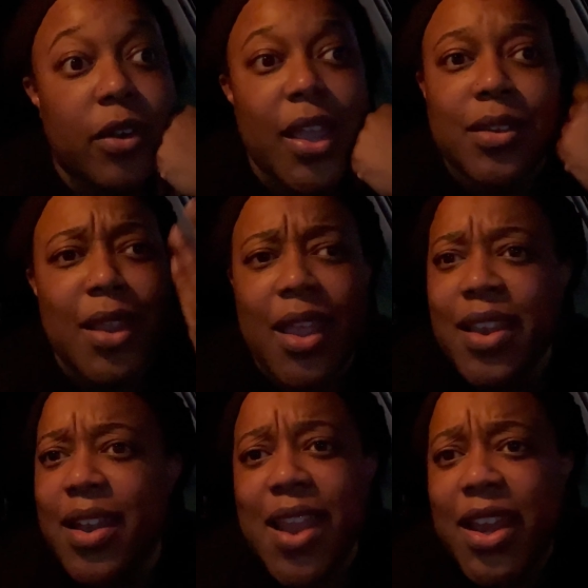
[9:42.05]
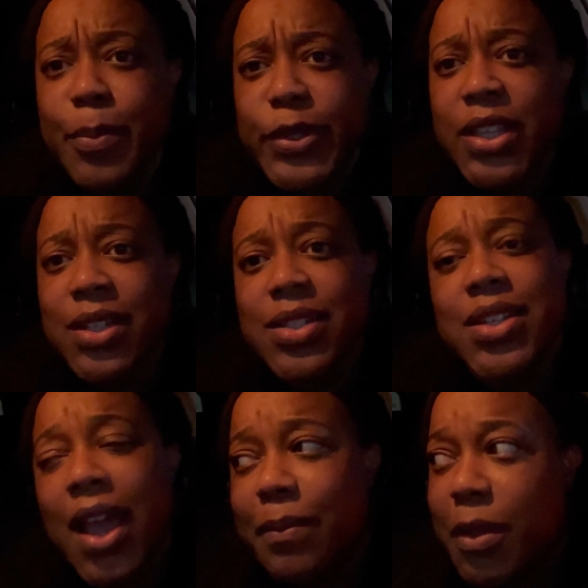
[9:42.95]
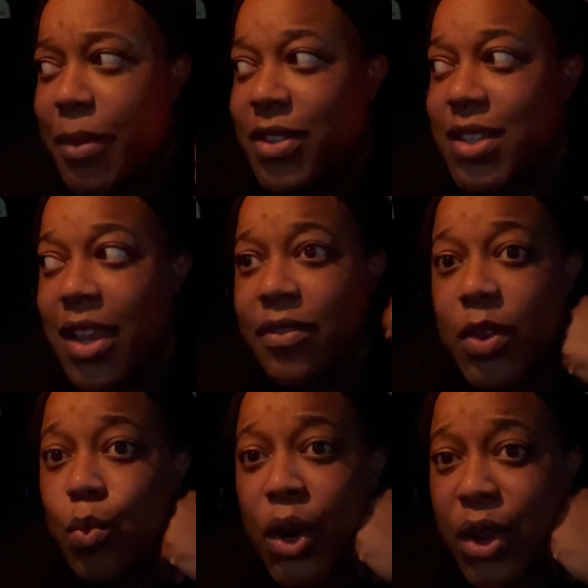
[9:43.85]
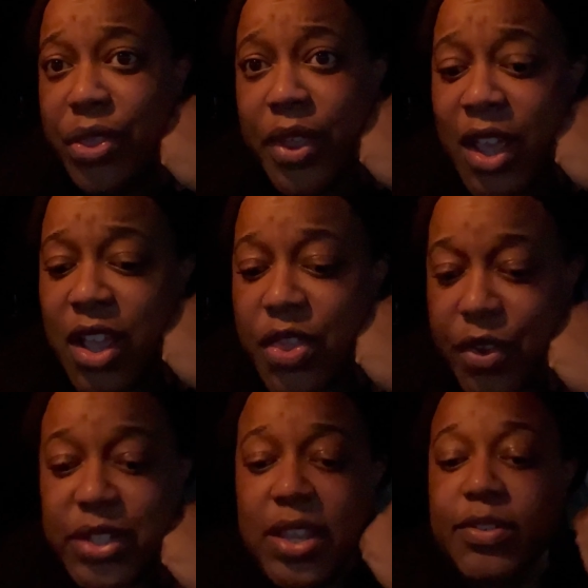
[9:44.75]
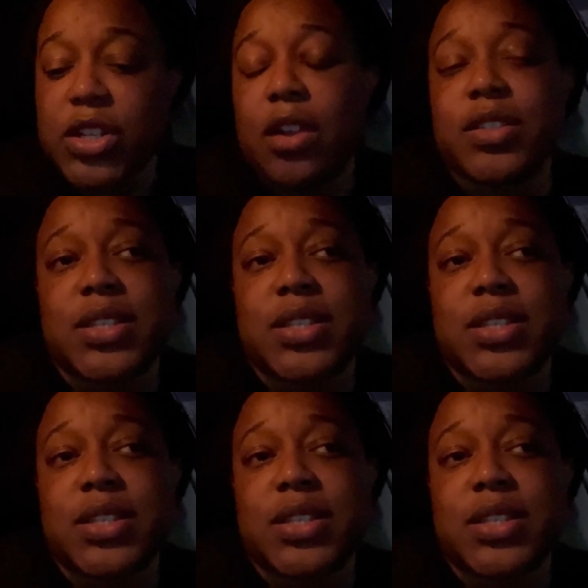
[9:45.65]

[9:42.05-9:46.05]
And and ninety percent of the time, the meal's not even worth thirty-seven dollars.